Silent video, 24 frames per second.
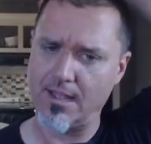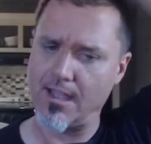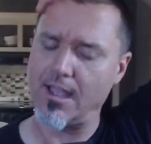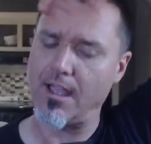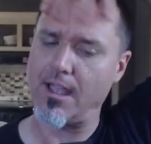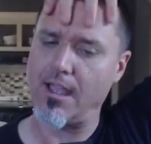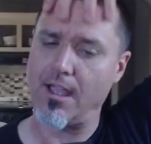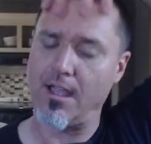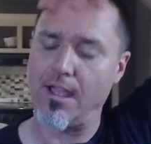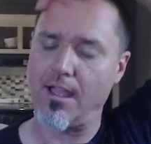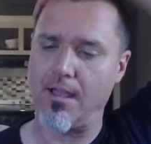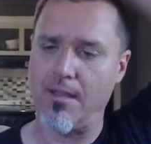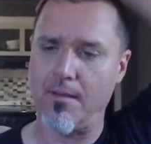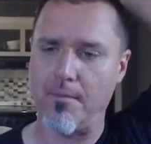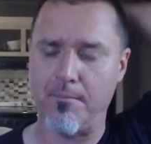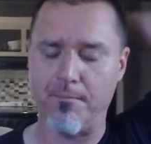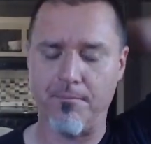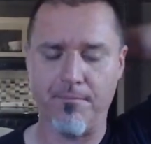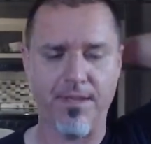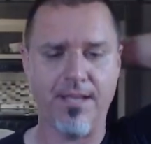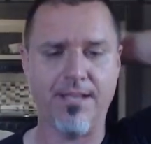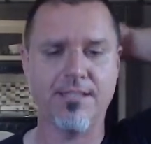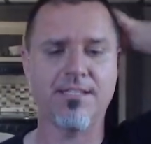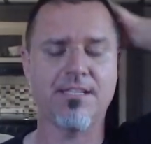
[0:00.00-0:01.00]

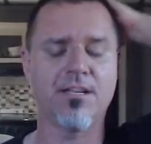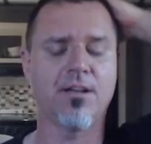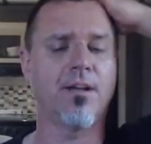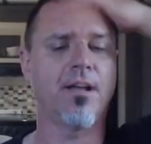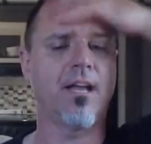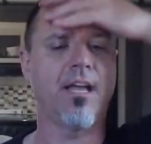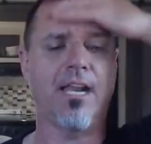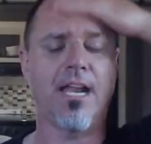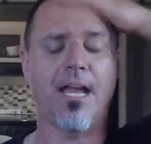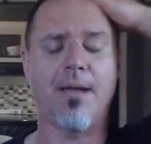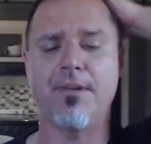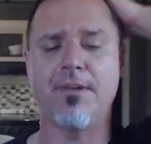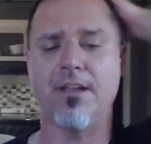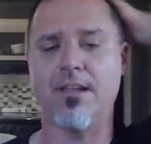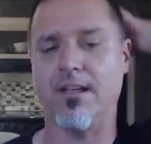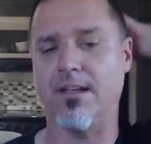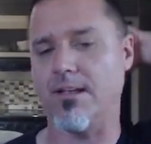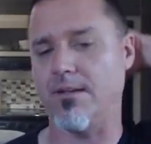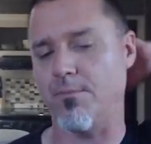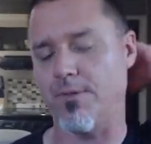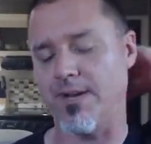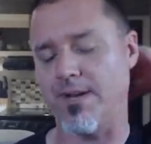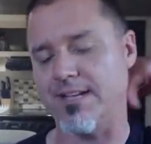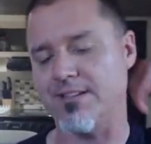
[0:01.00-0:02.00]

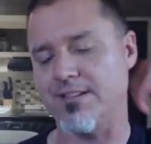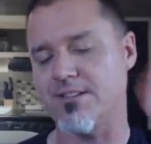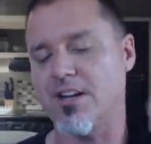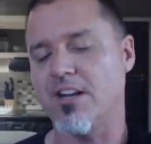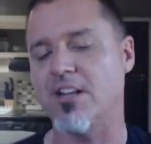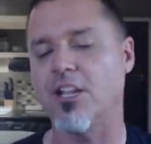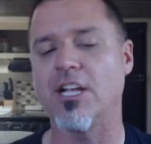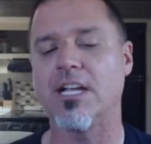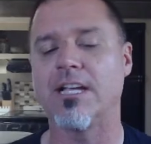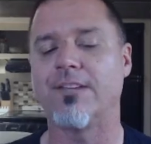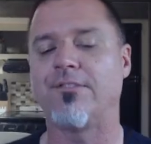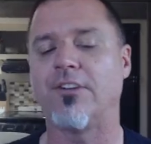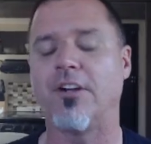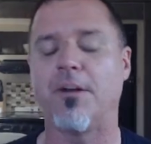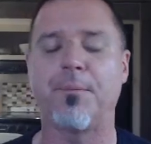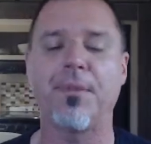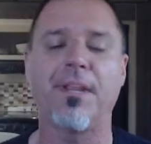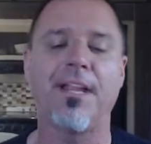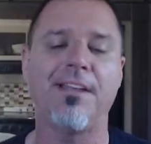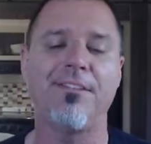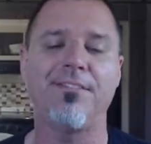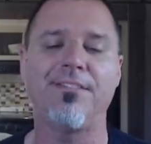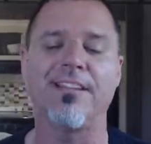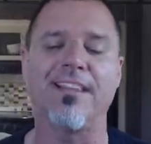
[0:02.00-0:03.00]
When I start looking for a
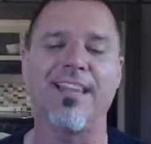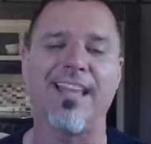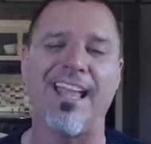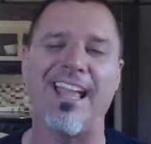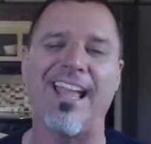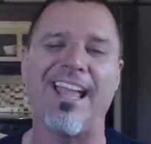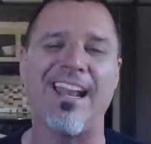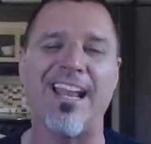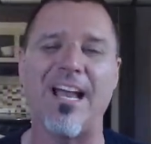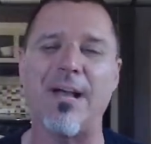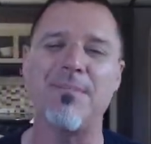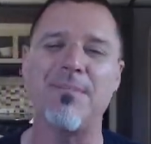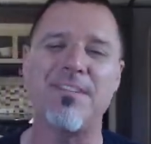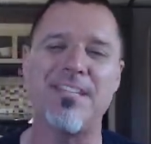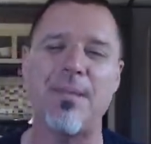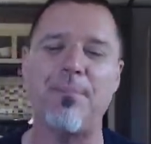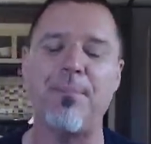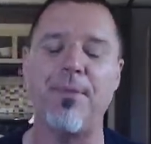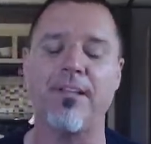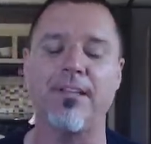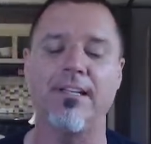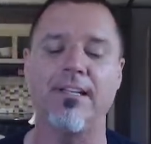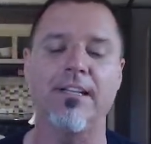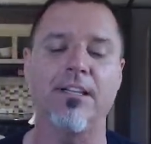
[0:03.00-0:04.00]
place to land, I'm
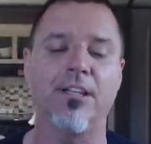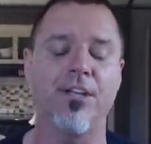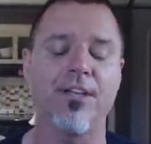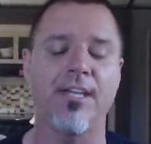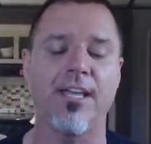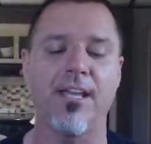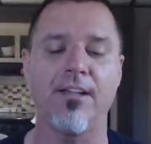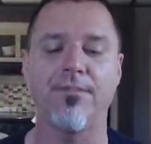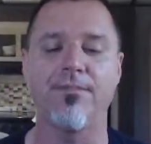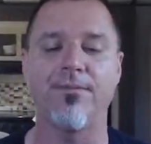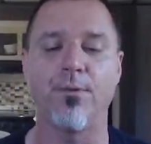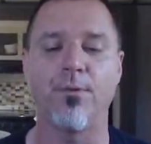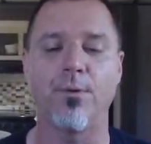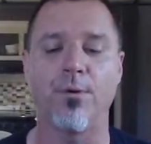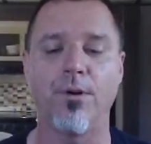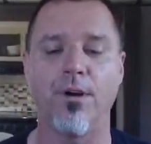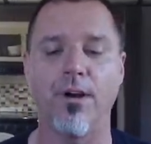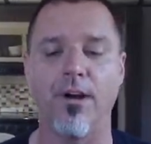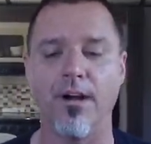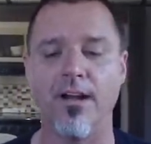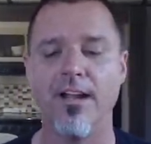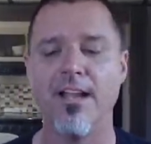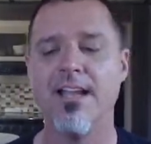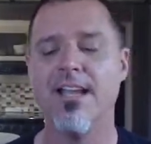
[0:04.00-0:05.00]
typically looking
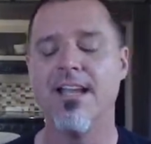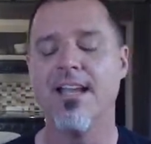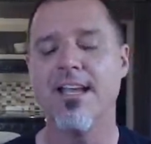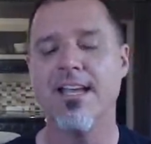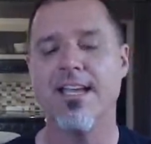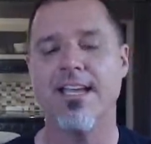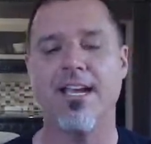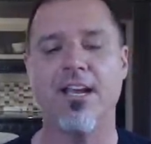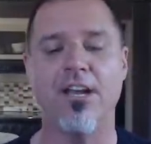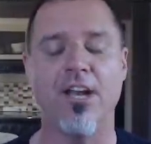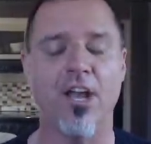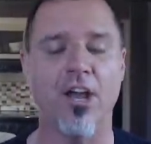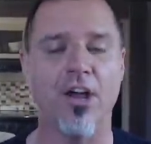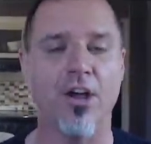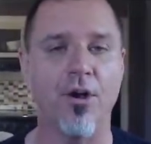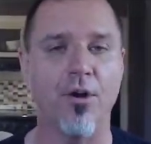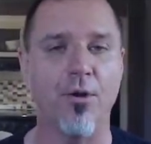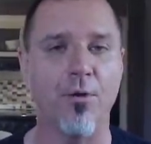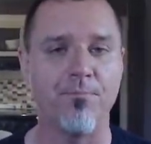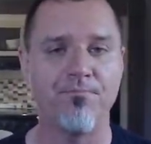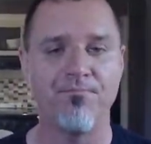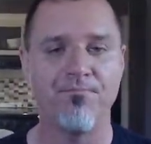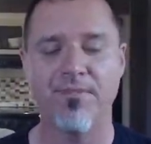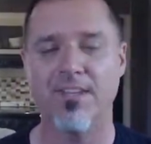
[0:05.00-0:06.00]
for, you
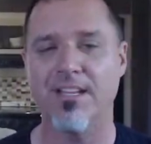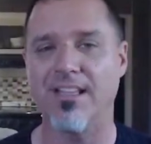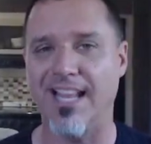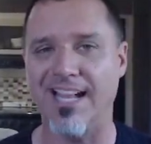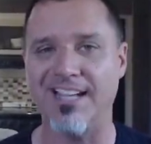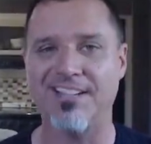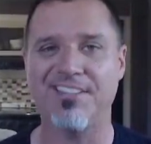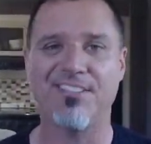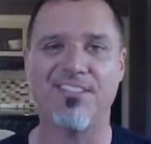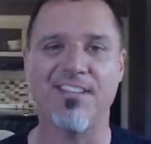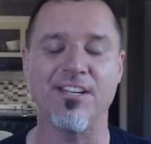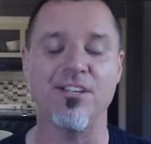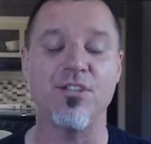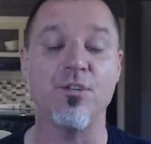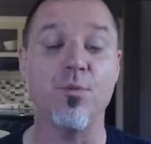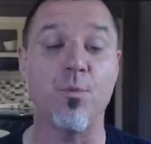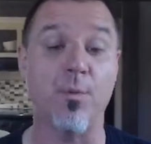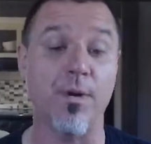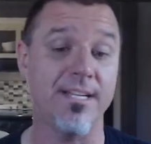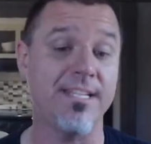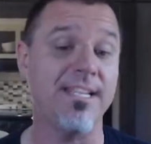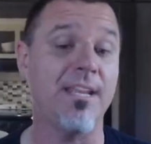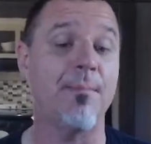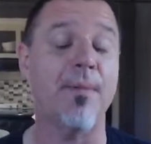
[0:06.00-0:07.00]
know, less than
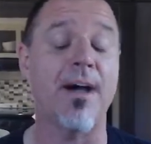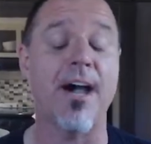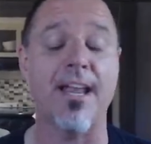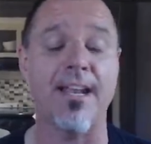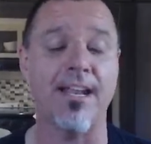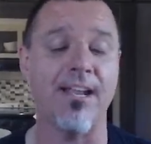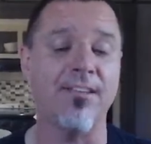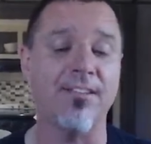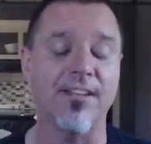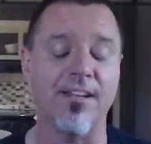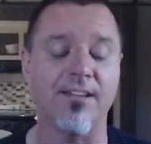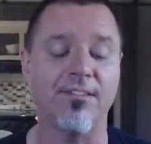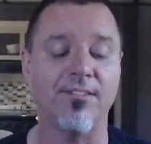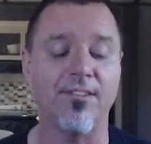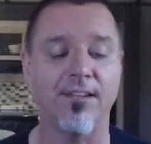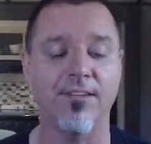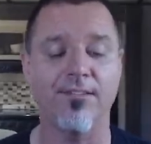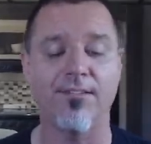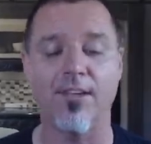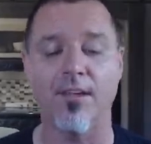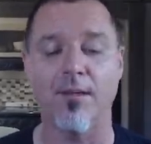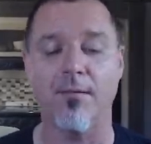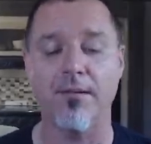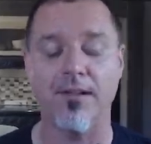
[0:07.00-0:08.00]
20 bodies in a
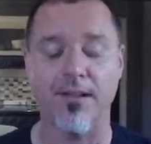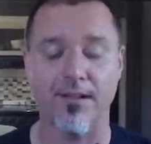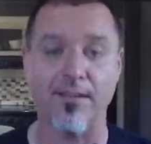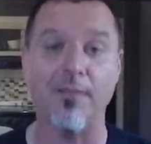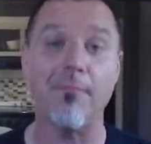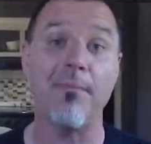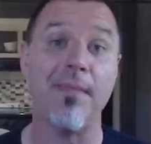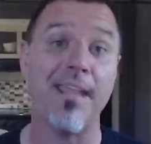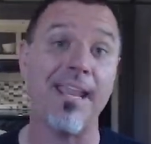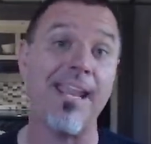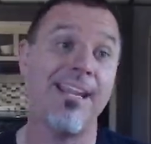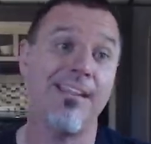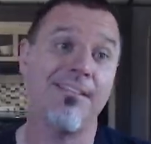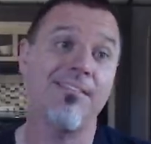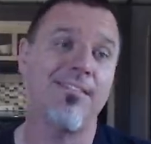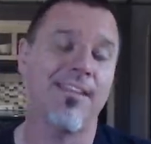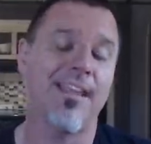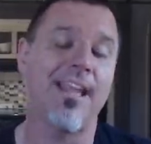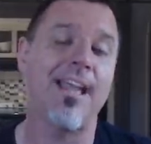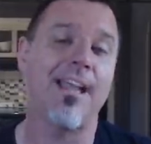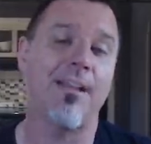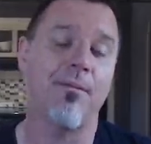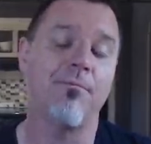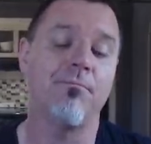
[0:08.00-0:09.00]
system, because it means
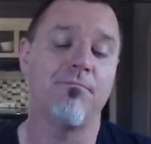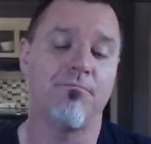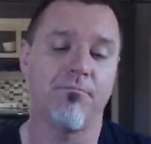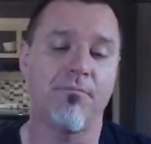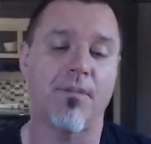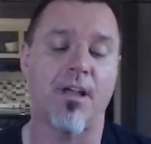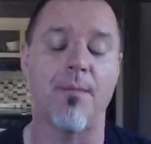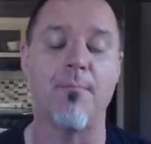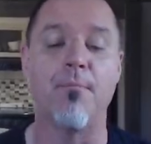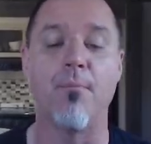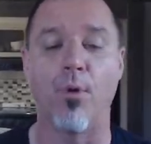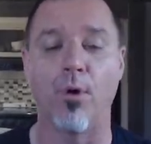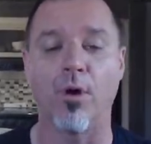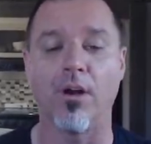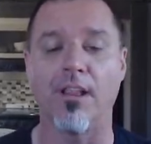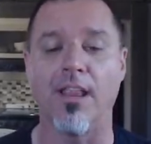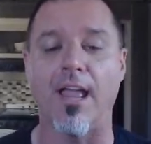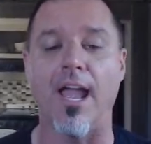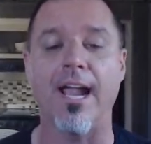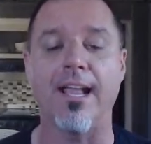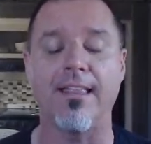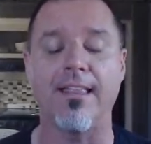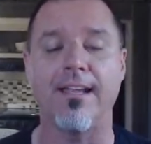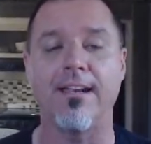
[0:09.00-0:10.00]
that I'm more
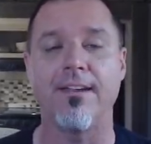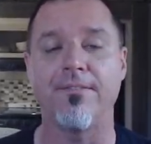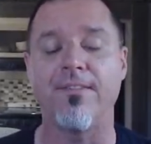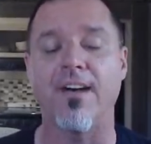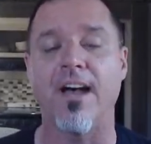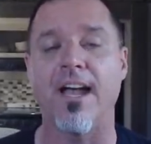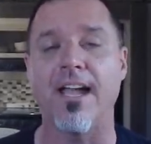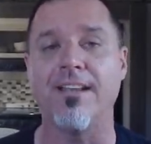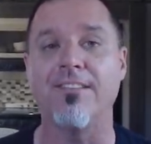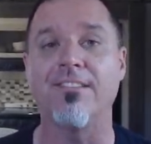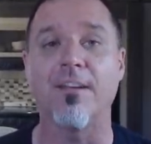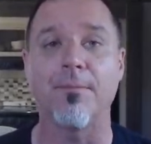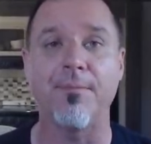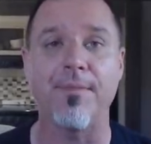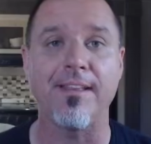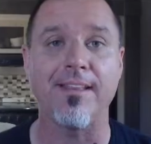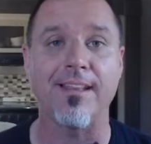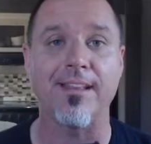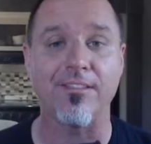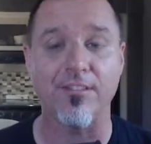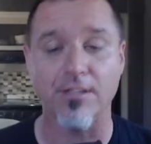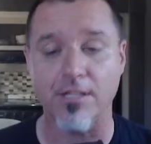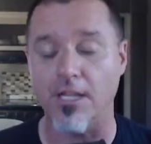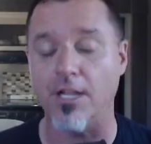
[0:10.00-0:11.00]
likely to find
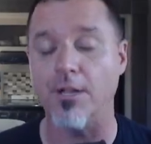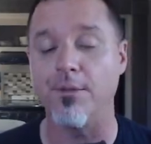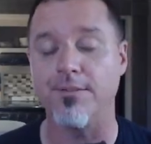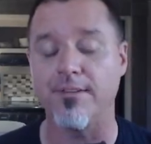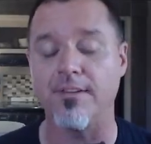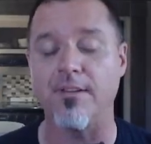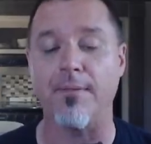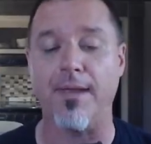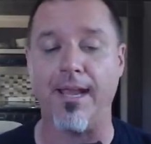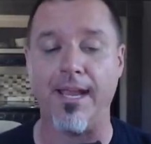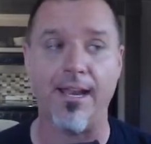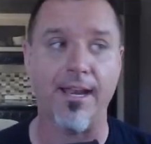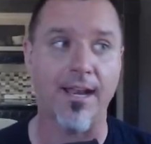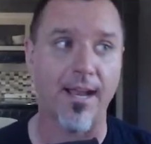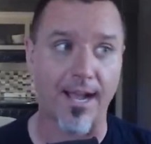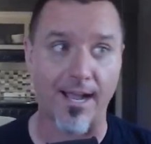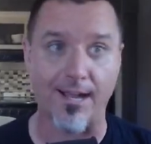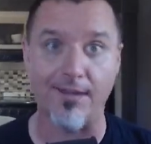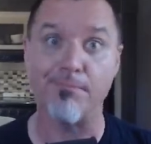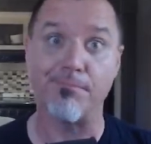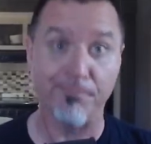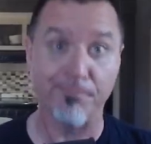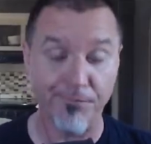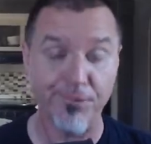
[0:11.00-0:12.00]
something that's close to me and
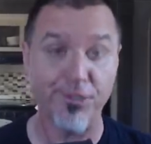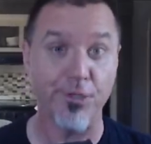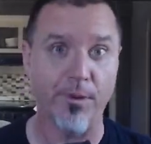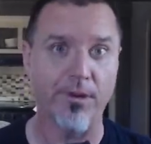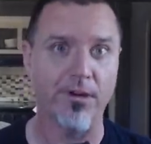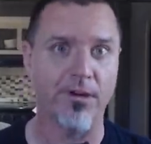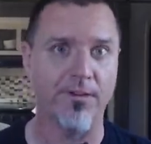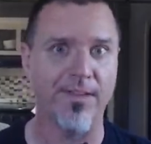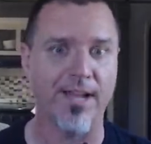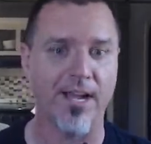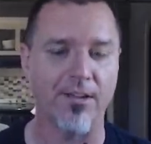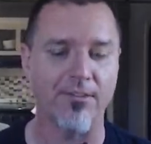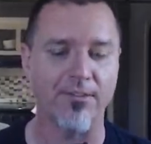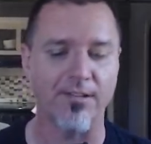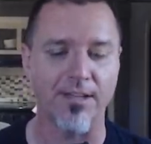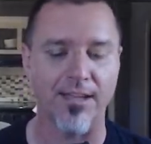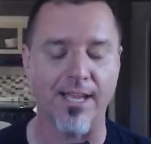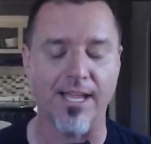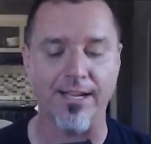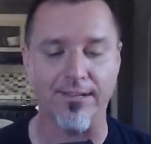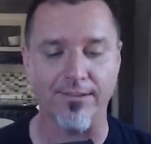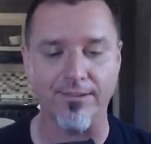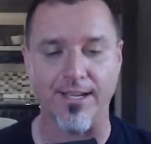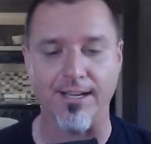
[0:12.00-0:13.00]
not 200,000
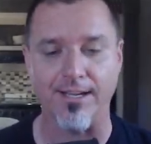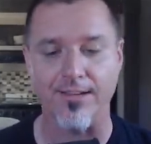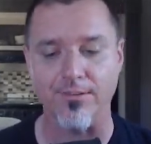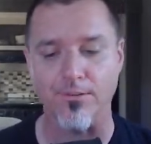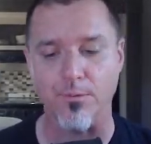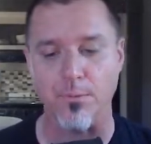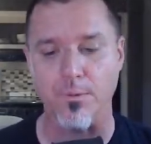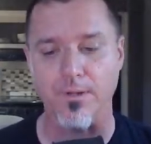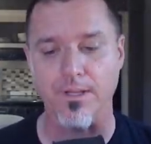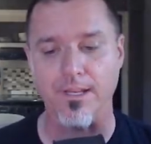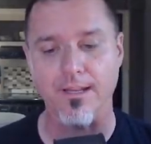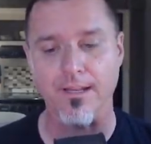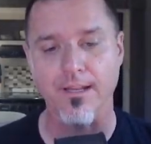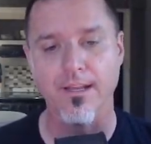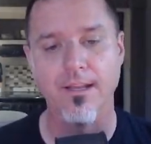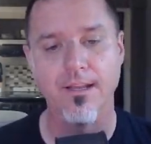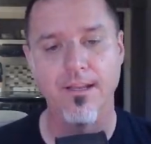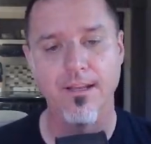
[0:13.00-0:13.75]
light seconds away.